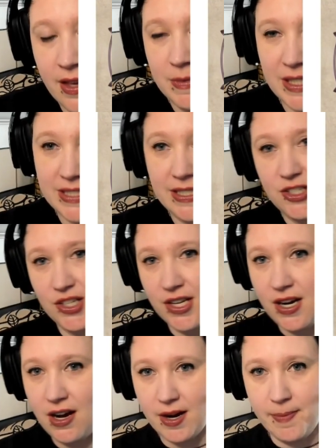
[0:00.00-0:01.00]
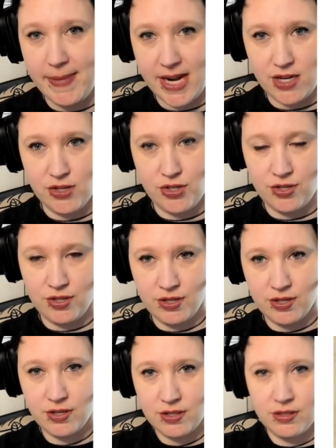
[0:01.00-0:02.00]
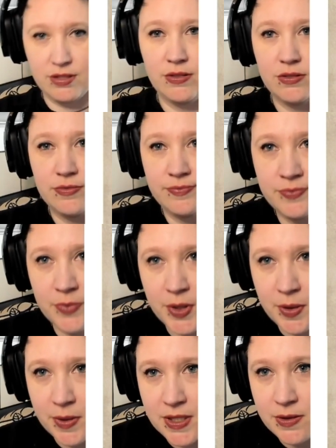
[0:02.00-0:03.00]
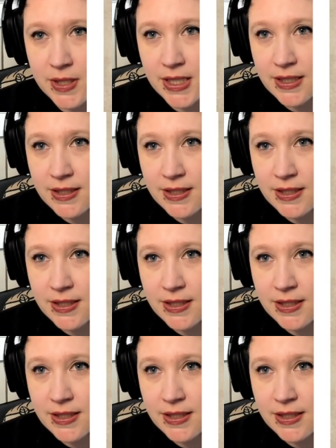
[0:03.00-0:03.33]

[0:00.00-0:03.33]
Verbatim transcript: not stitching it on a beige. What are we doing?